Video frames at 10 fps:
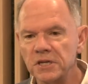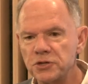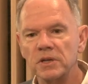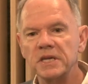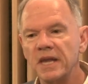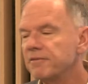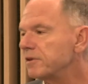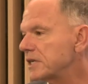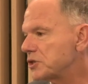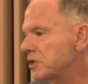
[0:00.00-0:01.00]
literally
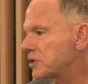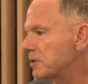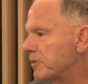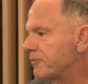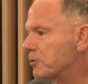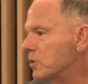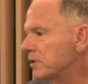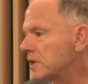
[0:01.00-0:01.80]
never existed before